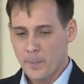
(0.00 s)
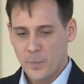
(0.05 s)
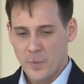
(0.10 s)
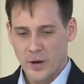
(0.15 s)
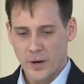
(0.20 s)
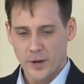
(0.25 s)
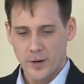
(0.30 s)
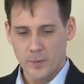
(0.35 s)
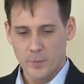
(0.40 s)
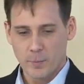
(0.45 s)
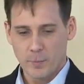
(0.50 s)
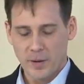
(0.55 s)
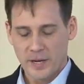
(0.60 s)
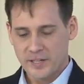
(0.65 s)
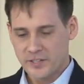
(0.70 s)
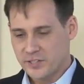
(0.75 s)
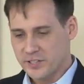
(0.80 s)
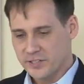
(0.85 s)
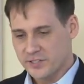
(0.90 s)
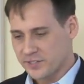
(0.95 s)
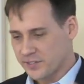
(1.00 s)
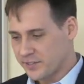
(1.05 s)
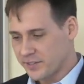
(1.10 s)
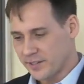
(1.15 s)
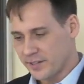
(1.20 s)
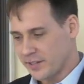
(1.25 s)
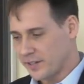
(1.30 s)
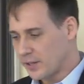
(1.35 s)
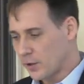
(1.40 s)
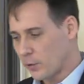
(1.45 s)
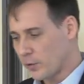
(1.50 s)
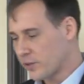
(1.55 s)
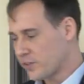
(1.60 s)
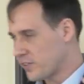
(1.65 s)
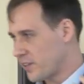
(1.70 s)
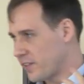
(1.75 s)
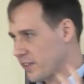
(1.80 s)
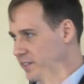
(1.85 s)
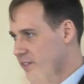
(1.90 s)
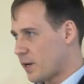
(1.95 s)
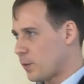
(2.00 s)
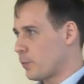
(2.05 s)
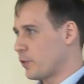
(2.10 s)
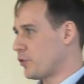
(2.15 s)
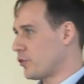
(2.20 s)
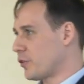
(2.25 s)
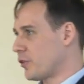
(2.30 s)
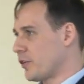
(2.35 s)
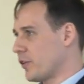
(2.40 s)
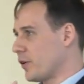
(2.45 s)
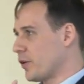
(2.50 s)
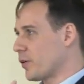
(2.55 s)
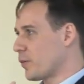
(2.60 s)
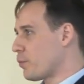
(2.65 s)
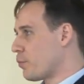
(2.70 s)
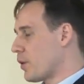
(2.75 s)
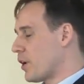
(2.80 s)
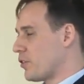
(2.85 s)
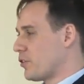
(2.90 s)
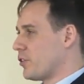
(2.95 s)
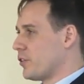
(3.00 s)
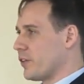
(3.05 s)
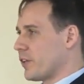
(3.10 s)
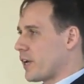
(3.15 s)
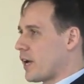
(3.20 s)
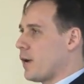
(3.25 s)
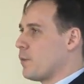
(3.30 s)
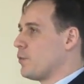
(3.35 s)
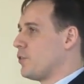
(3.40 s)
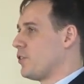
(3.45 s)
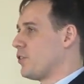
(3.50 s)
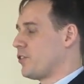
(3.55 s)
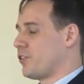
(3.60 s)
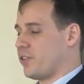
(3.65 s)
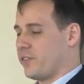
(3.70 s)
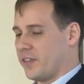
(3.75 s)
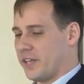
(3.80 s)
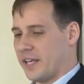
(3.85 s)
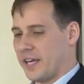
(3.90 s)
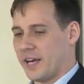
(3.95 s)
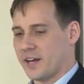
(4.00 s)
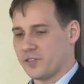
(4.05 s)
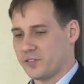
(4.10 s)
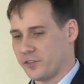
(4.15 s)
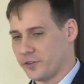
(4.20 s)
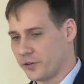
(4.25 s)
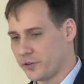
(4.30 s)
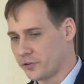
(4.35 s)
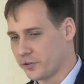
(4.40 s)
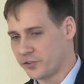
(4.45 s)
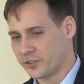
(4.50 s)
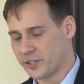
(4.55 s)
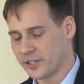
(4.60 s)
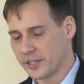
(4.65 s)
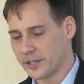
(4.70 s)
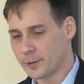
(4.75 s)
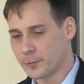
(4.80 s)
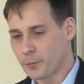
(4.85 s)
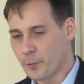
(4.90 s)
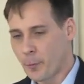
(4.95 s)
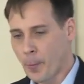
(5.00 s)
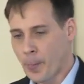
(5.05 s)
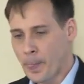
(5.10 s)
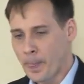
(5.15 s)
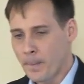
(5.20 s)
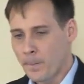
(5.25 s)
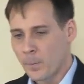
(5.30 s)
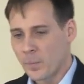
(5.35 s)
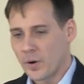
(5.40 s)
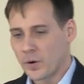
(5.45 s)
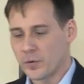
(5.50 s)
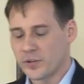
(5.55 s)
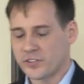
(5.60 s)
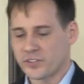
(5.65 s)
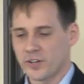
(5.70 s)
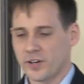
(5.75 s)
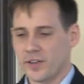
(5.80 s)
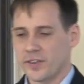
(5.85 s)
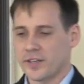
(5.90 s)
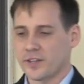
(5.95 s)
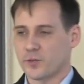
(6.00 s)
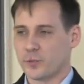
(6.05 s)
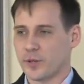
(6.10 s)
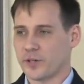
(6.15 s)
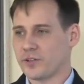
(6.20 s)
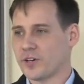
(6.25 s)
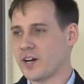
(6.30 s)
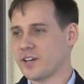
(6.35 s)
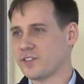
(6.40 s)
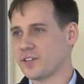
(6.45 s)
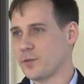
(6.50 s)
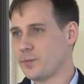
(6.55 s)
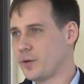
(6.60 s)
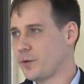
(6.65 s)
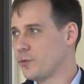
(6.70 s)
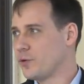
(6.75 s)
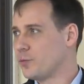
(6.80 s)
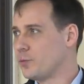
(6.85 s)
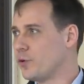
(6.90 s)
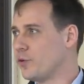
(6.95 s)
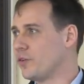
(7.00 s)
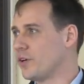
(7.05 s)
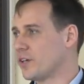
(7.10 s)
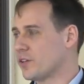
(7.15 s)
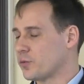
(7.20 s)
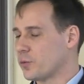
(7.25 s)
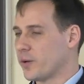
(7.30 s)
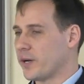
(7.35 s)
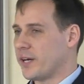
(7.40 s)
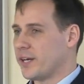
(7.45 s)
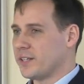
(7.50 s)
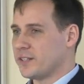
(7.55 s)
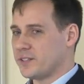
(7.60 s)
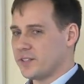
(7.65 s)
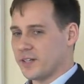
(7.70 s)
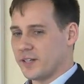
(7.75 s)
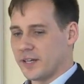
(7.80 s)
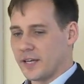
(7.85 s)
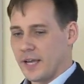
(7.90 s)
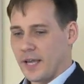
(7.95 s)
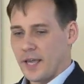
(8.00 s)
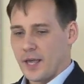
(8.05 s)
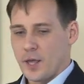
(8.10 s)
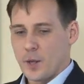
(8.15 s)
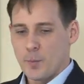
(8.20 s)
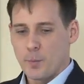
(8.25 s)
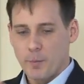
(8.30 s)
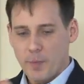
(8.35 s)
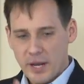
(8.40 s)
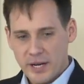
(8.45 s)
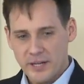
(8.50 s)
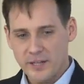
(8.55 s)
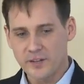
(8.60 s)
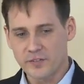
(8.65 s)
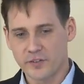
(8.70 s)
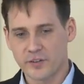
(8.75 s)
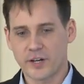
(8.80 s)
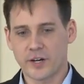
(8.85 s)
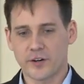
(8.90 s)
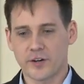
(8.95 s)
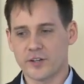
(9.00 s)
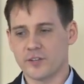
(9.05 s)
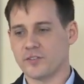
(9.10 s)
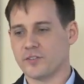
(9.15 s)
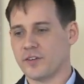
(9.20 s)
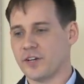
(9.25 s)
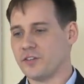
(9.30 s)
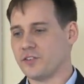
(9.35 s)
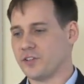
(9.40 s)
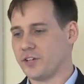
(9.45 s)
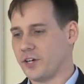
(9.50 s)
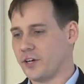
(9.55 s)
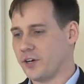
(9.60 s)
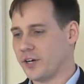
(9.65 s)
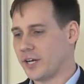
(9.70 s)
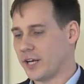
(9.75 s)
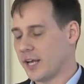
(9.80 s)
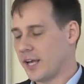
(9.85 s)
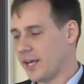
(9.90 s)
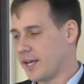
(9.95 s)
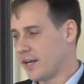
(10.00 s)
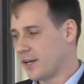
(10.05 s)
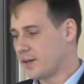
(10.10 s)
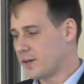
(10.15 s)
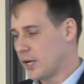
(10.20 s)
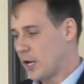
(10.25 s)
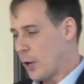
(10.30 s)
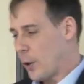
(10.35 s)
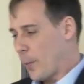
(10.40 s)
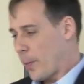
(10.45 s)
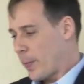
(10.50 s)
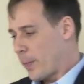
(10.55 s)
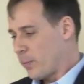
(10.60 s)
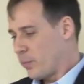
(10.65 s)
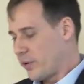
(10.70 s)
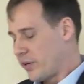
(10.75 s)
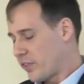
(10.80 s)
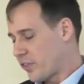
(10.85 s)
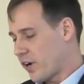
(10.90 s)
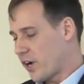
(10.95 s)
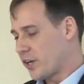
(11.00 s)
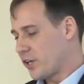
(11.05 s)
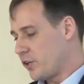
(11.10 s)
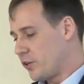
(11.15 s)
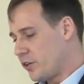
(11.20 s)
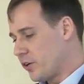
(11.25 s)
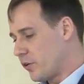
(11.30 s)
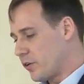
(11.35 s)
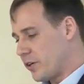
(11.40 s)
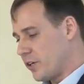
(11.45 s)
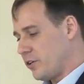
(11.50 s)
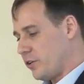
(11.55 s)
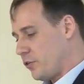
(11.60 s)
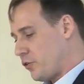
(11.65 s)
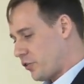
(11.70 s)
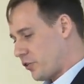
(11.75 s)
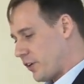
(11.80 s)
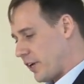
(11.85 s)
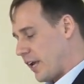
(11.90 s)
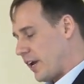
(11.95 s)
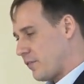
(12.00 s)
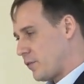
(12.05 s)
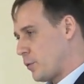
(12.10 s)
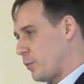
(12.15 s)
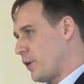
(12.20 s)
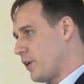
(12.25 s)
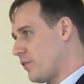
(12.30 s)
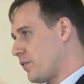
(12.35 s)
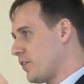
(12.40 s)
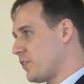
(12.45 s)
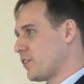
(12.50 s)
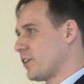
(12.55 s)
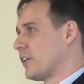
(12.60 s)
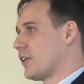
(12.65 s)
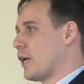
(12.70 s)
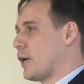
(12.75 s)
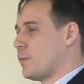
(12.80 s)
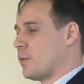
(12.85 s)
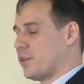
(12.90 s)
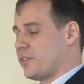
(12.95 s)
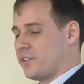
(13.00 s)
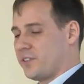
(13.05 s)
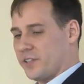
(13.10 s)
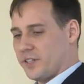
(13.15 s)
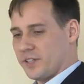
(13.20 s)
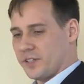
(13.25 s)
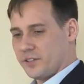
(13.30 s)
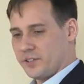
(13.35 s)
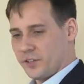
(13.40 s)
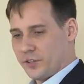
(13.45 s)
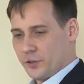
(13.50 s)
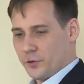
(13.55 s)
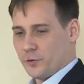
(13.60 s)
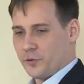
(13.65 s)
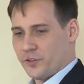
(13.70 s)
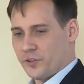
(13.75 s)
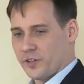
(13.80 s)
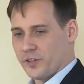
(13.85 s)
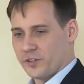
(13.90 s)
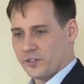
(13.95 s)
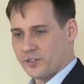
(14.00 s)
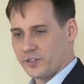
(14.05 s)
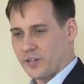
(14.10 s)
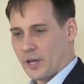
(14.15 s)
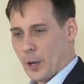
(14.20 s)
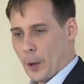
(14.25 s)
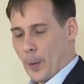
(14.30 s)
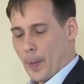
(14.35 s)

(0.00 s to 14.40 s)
um, by just uh, knowing, say, the temperature or the pressure or the composition of the gas you're interested in. We saw that spectroscopy was moving its way into many different areas of engineering and we thought you, don't, you shouldn't have to be a physical chemist to, to use this